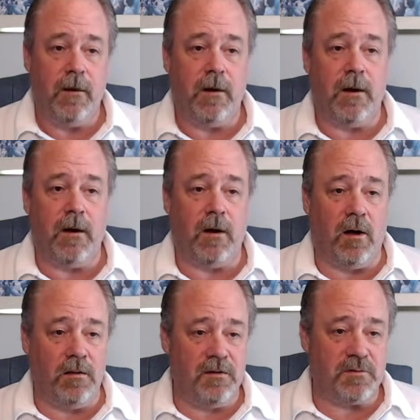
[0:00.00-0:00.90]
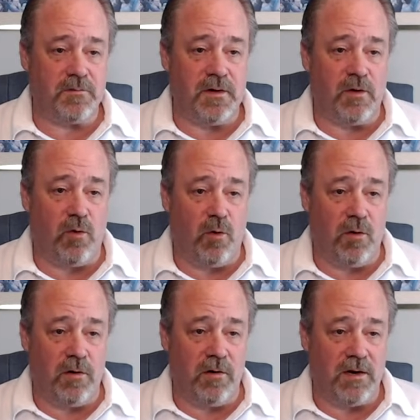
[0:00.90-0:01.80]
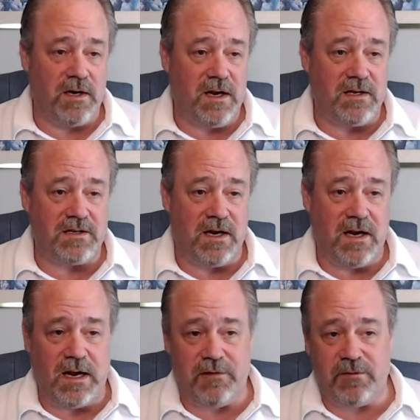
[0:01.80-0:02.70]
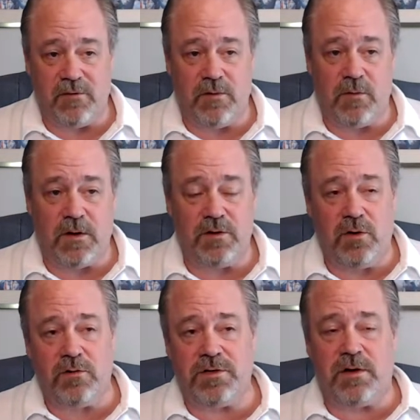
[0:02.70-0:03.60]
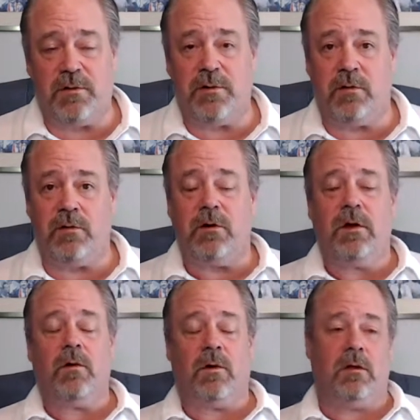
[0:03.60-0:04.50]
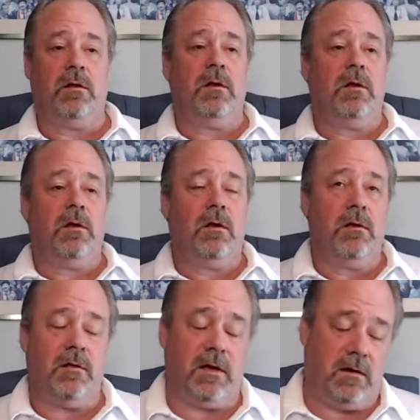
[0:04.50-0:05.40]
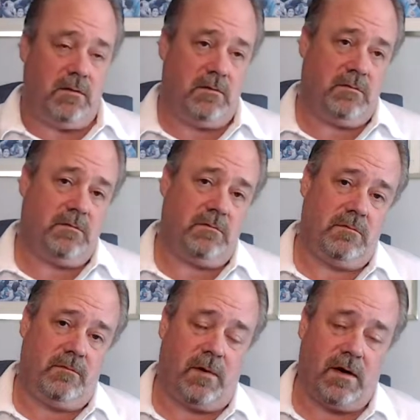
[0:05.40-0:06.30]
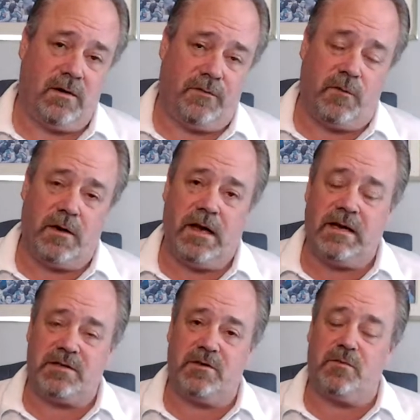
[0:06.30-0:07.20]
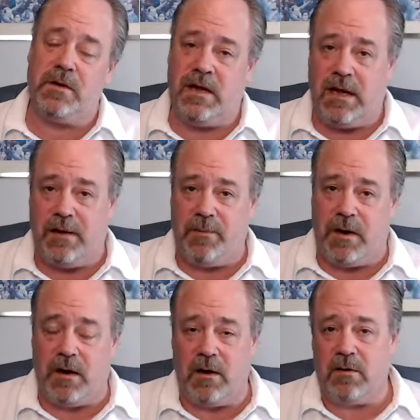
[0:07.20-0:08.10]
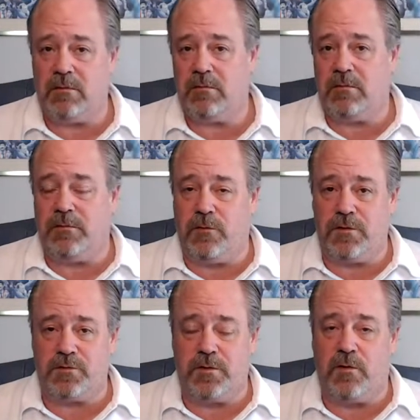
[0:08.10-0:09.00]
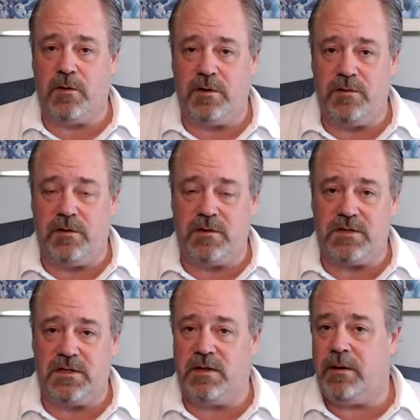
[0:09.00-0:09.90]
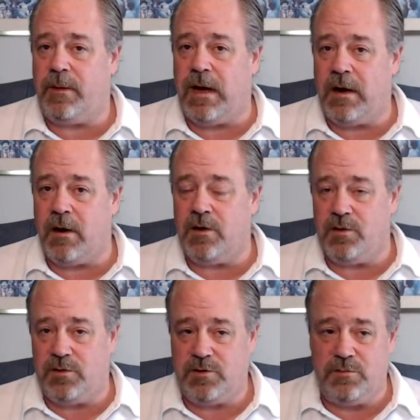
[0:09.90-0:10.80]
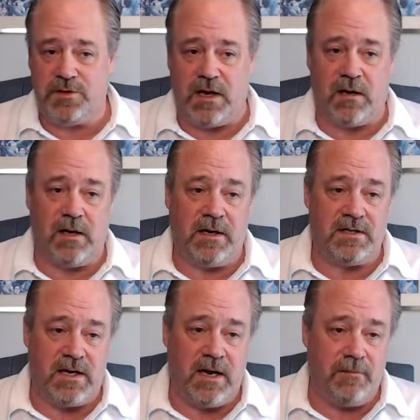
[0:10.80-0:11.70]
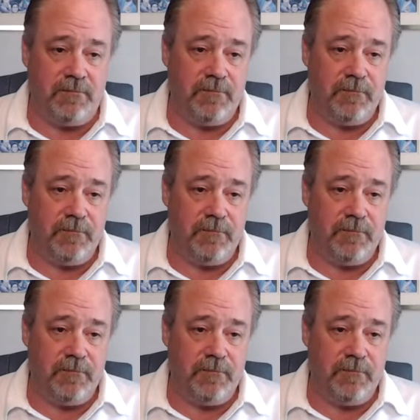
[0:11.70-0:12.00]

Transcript: Uh, all this recorder in case I have to go to work. No, Jerry, we don't. Well, the market forecast and recap are, of course, recorded. You can see them on our YouTube channel anytime.